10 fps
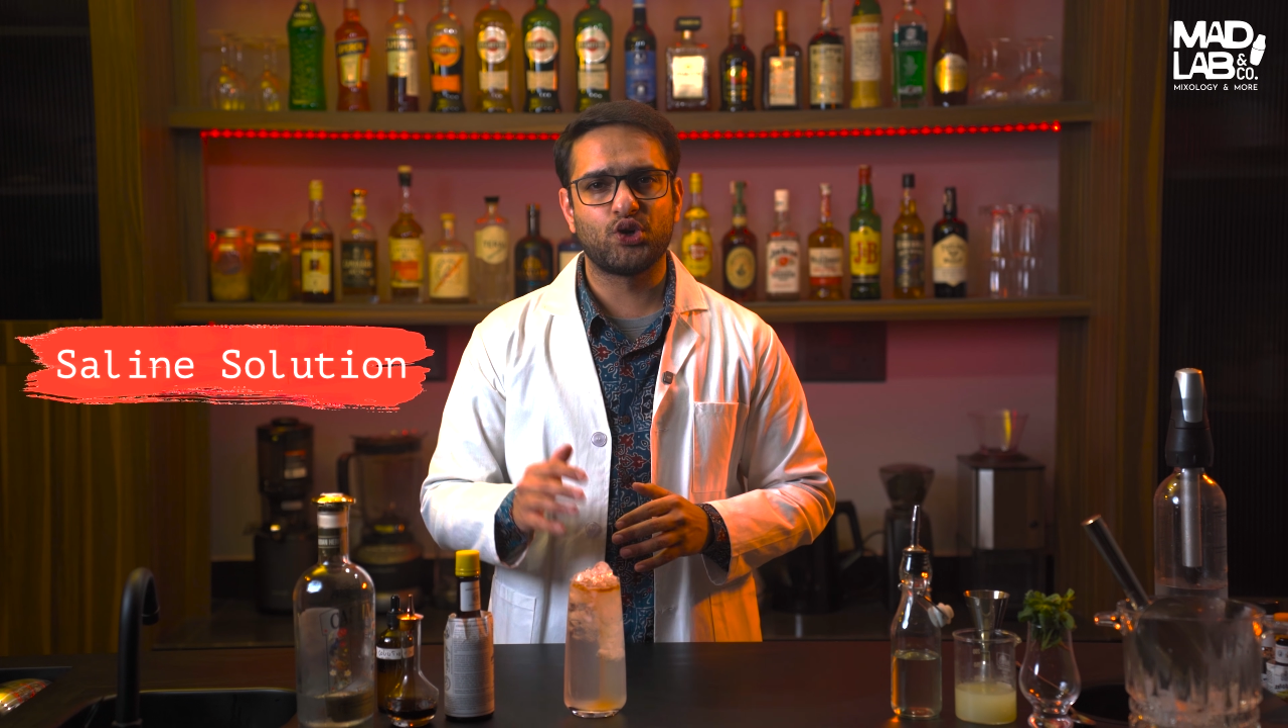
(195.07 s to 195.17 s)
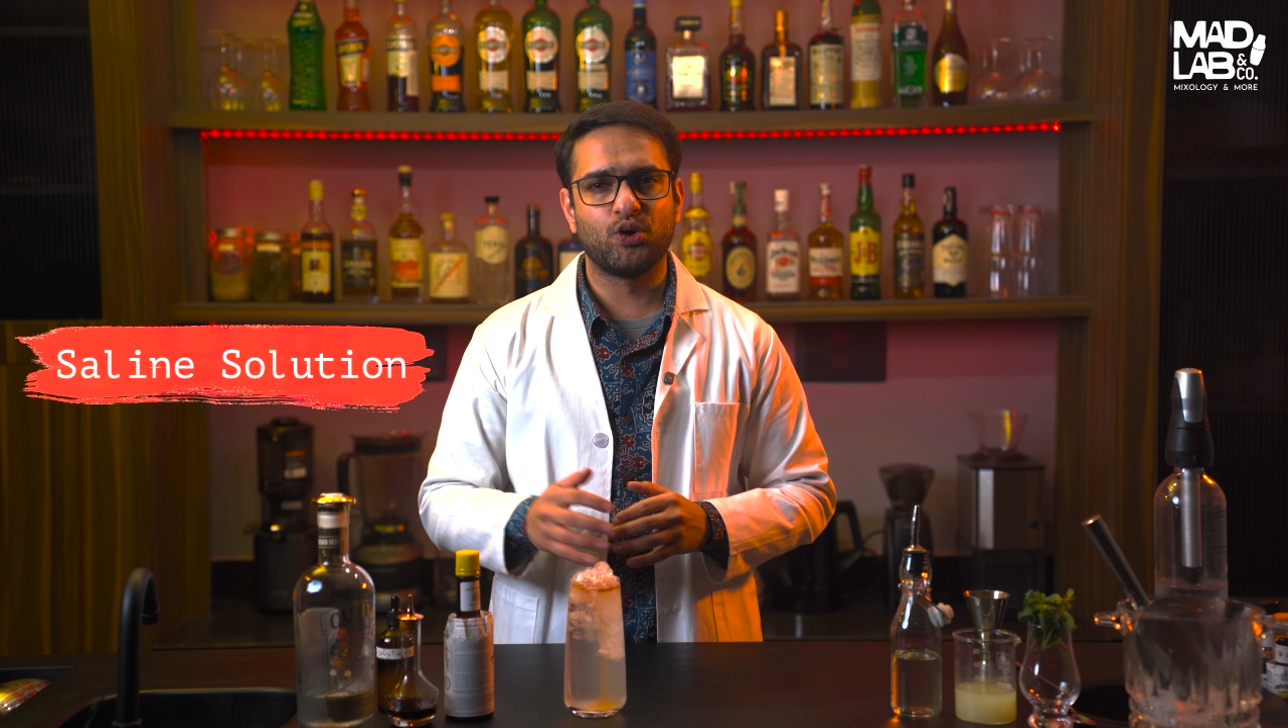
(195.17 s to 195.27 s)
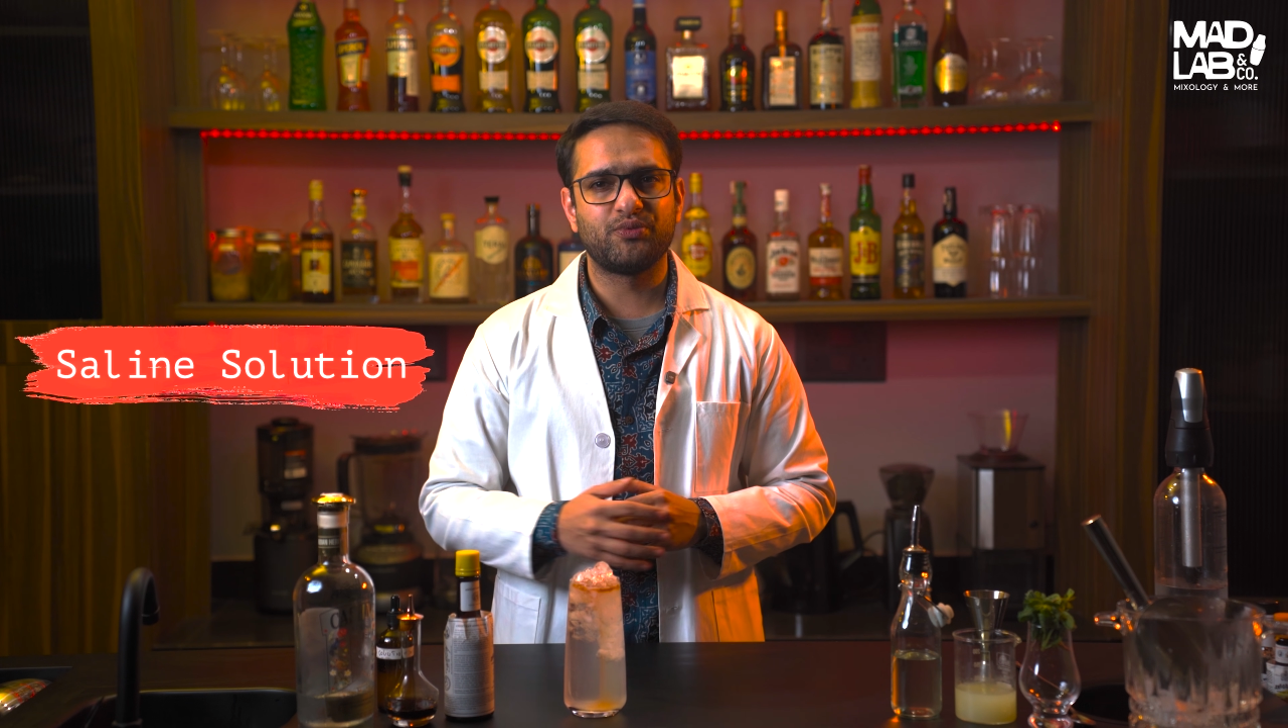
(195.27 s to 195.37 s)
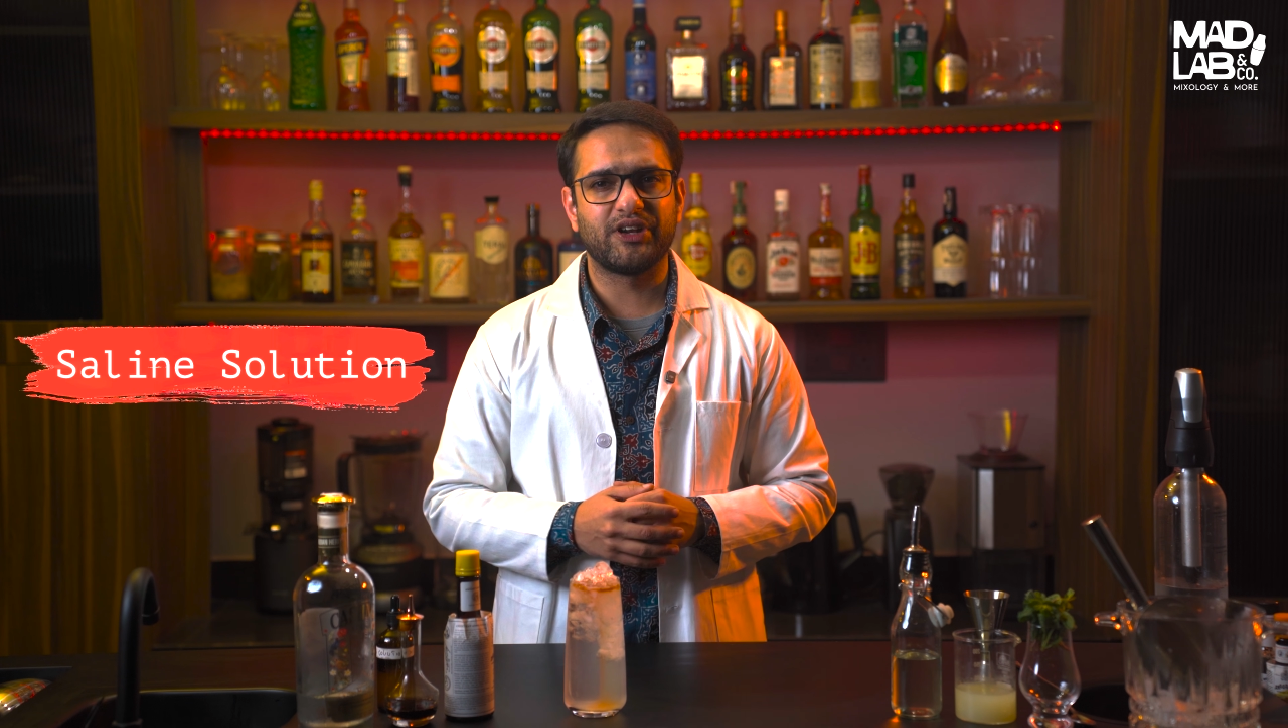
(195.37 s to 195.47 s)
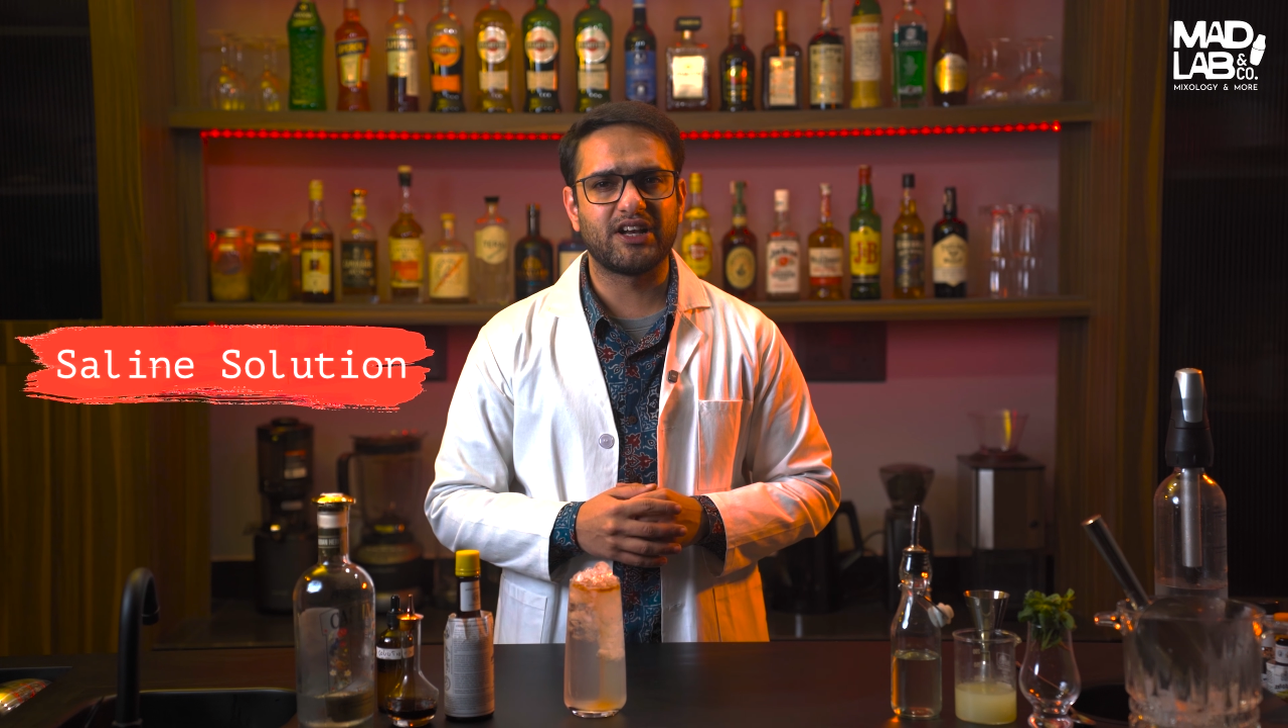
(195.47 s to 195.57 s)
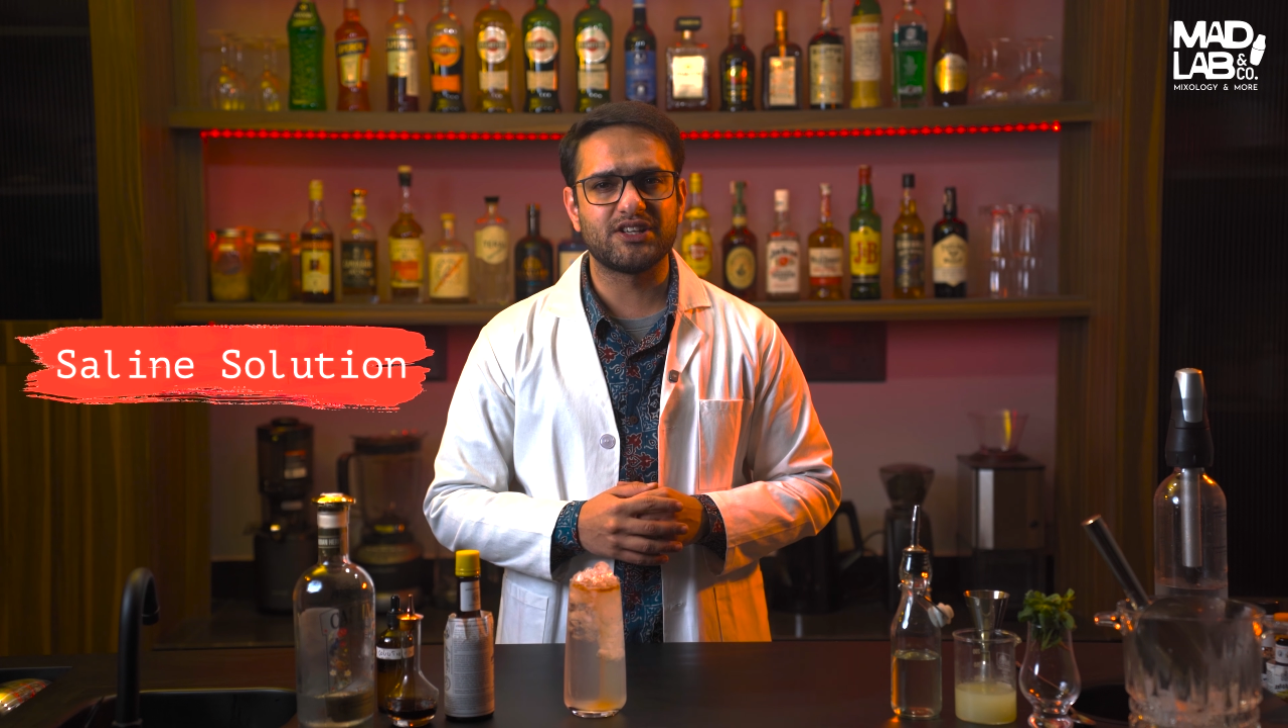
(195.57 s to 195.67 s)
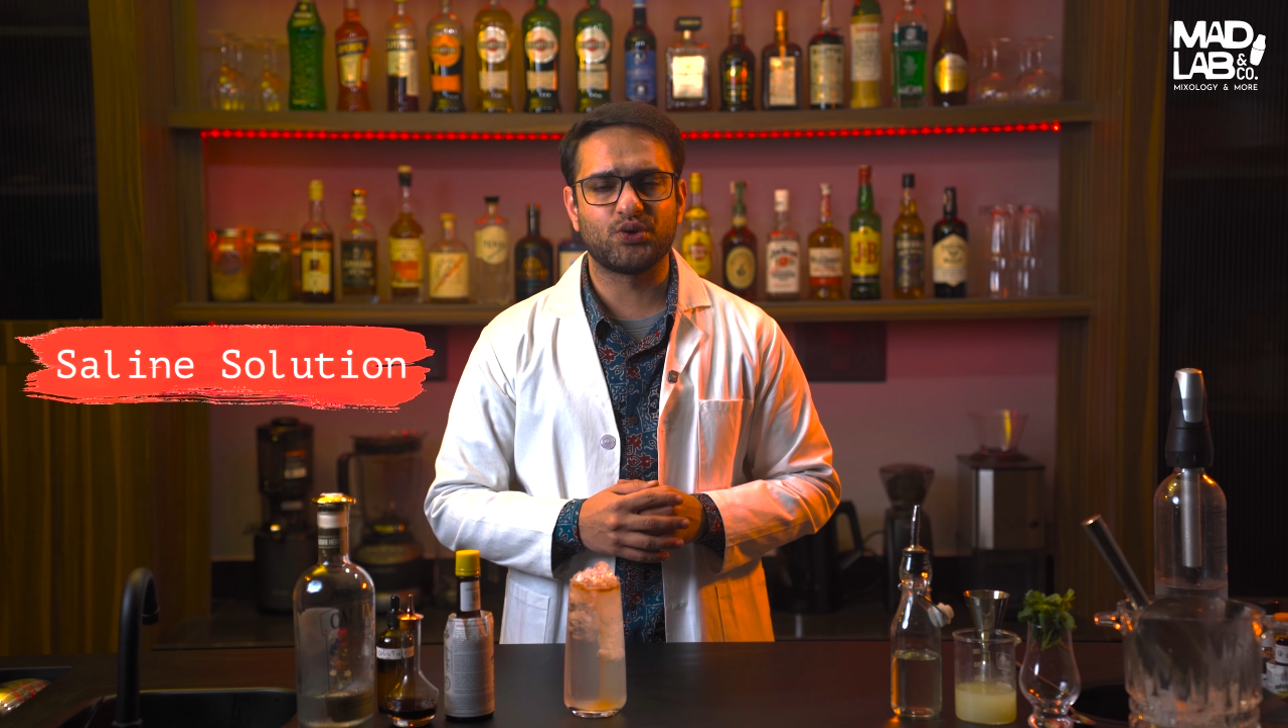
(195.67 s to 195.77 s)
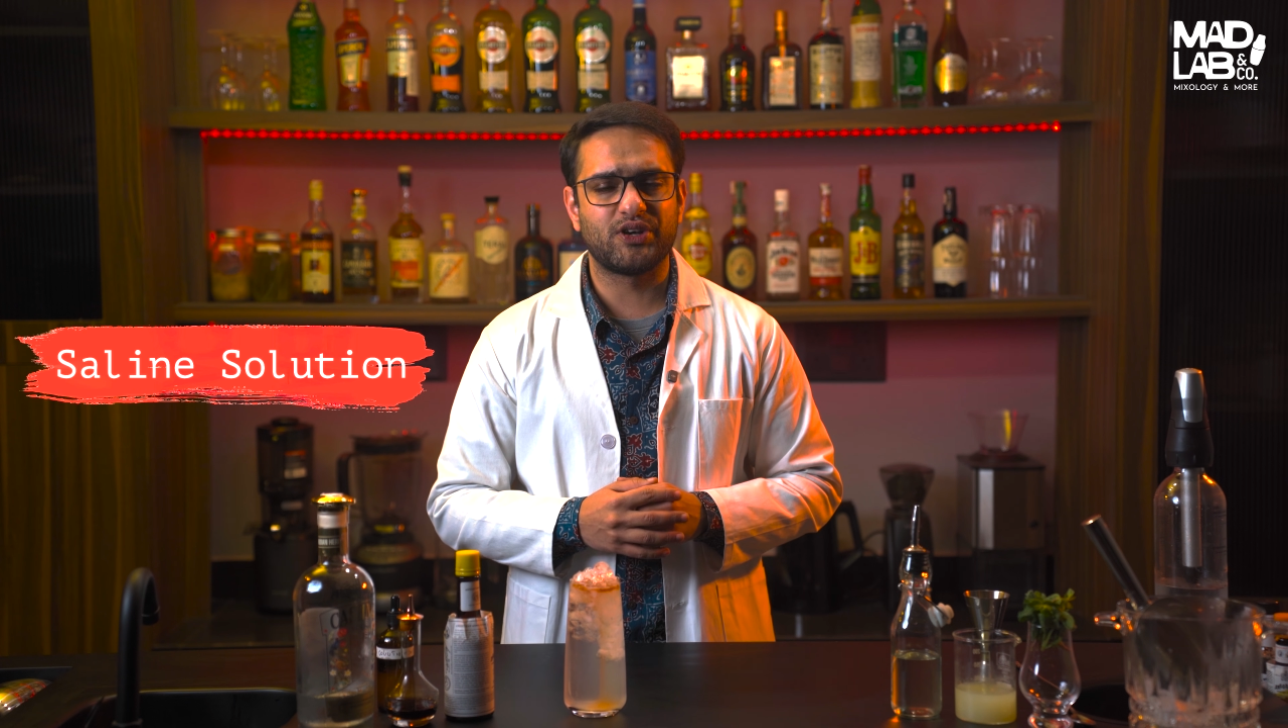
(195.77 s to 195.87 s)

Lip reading: home drinkers